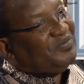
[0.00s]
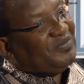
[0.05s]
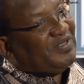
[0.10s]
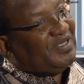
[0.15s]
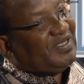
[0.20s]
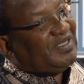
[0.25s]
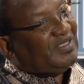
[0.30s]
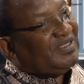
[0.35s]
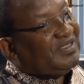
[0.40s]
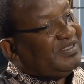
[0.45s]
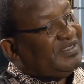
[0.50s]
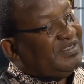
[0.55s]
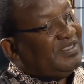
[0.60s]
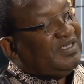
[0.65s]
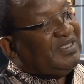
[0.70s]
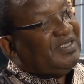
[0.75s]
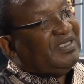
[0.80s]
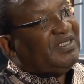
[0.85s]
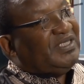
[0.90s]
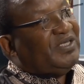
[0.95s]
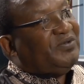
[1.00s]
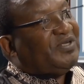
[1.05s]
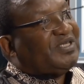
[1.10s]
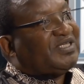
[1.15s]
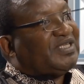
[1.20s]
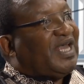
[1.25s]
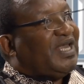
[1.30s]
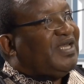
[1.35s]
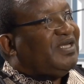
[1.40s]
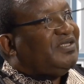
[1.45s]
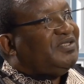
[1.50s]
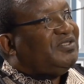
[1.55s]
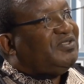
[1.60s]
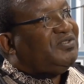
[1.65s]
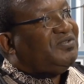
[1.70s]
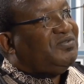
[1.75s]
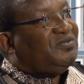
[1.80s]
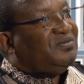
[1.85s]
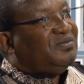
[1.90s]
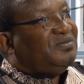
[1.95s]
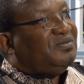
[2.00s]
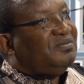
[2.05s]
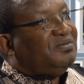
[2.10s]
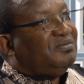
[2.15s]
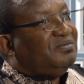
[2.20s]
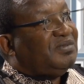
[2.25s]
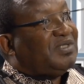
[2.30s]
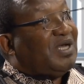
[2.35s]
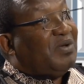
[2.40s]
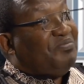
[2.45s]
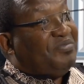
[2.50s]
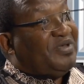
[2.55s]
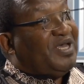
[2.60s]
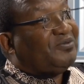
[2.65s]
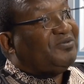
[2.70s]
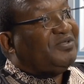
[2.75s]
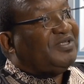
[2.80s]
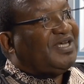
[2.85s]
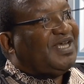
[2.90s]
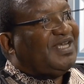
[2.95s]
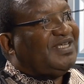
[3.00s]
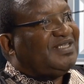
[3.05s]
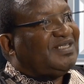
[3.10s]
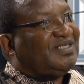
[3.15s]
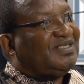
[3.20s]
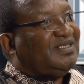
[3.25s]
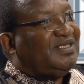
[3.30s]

And they were trying to come back to the country